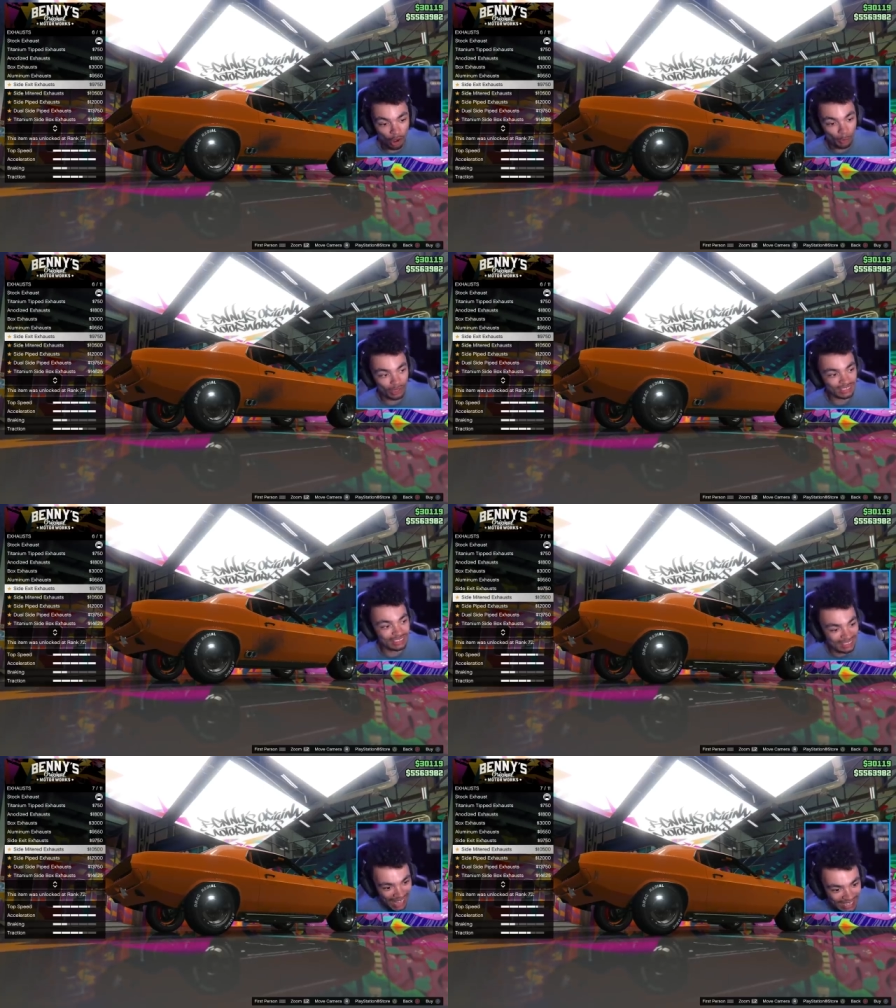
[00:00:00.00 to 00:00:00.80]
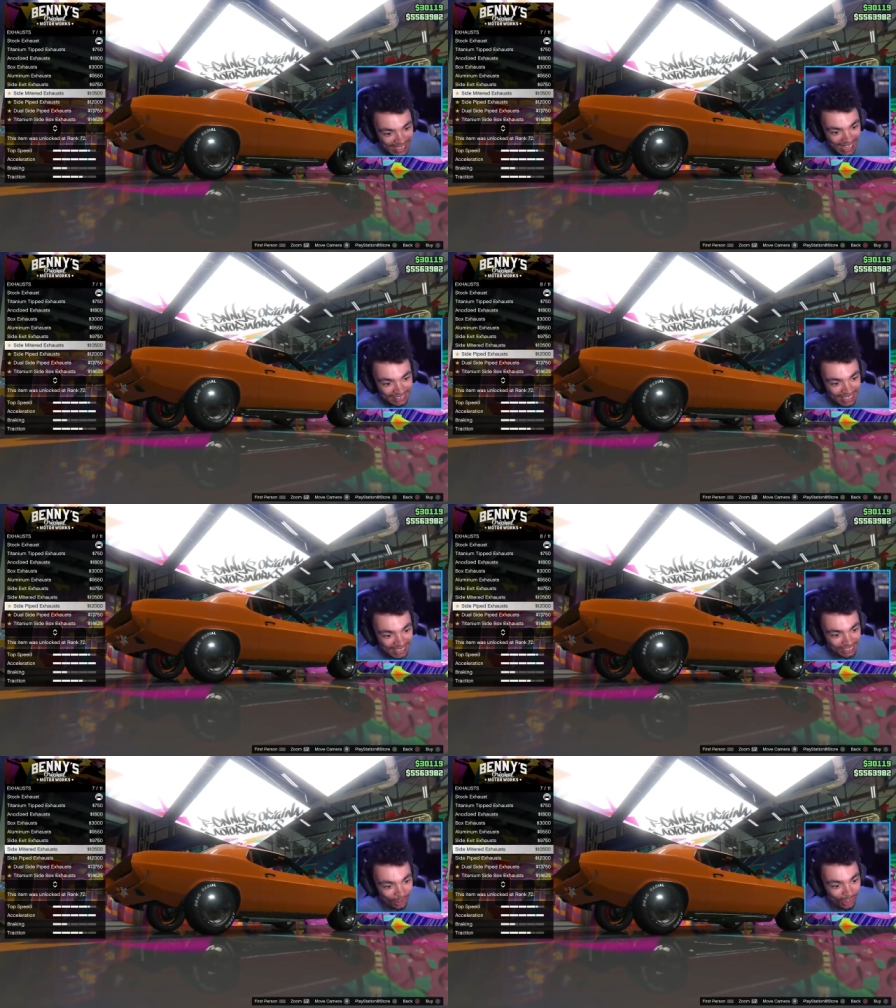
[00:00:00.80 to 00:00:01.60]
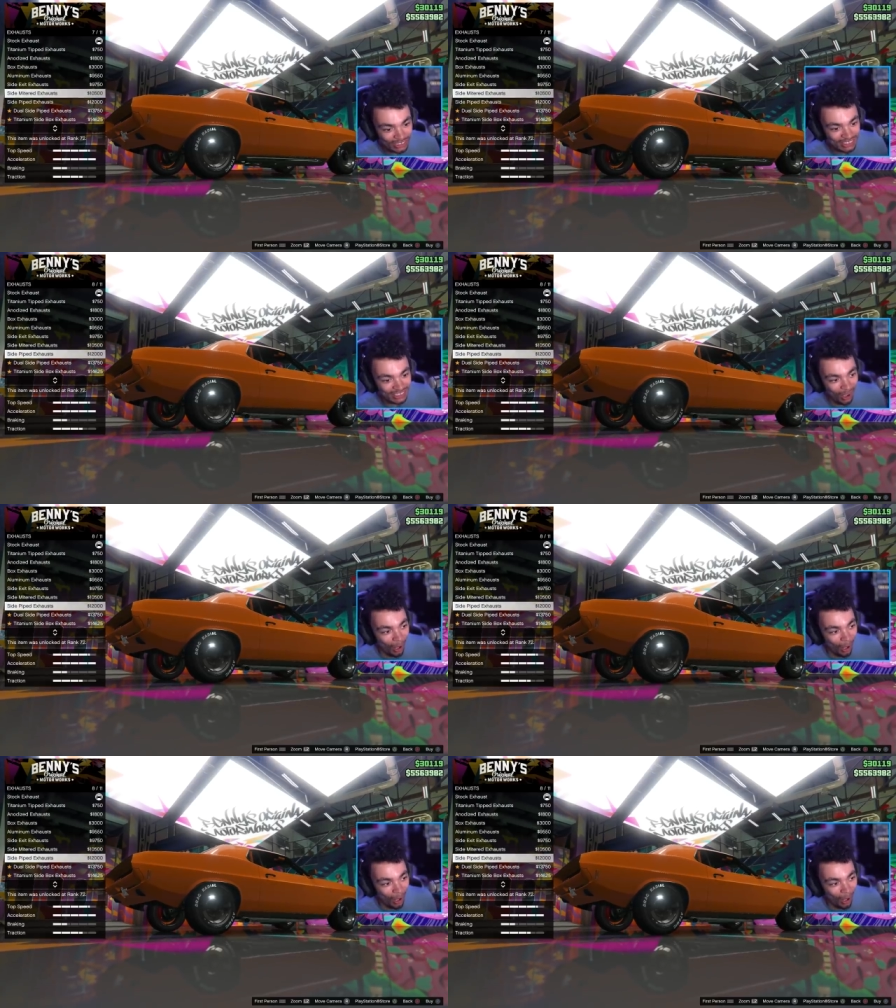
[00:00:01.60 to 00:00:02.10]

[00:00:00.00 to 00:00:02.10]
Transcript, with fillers: Oh, we got side exit exhaust.